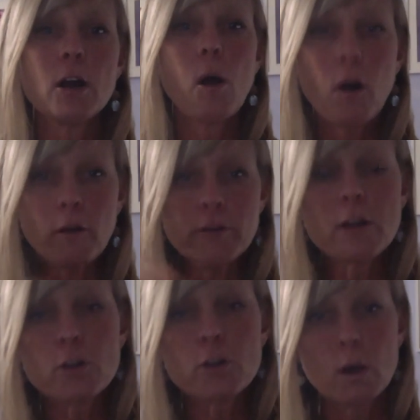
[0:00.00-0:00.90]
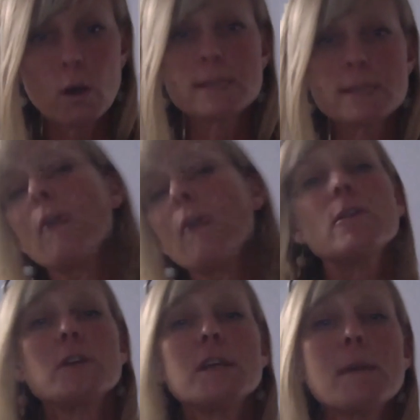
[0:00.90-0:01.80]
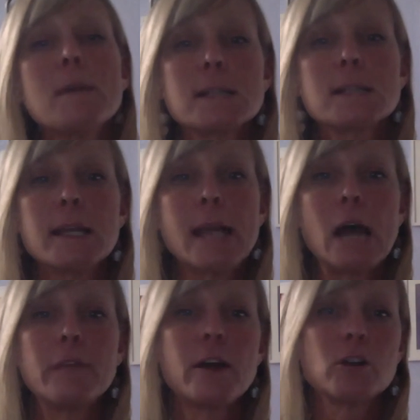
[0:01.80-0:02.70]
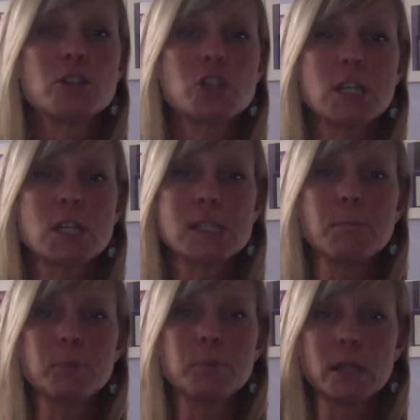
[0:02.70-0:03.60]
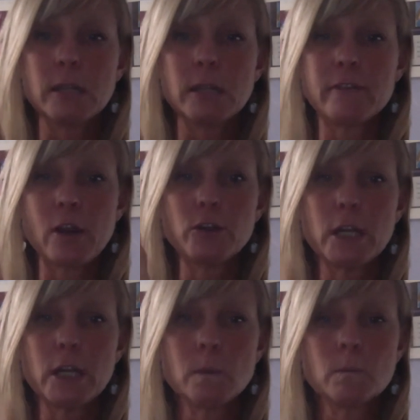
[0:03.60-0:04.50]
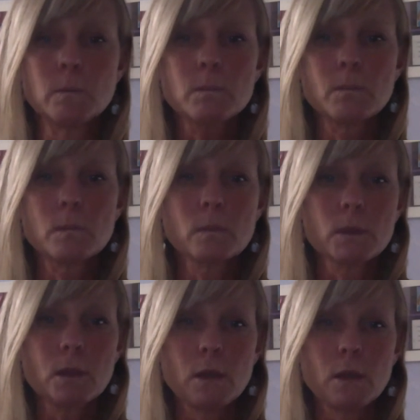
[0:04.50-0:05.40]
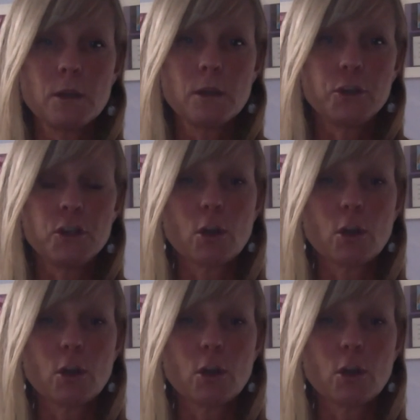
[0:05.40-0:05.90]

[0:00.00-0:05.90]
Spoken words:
all the other noise and all the other emails that they get that are just simply like very, you know,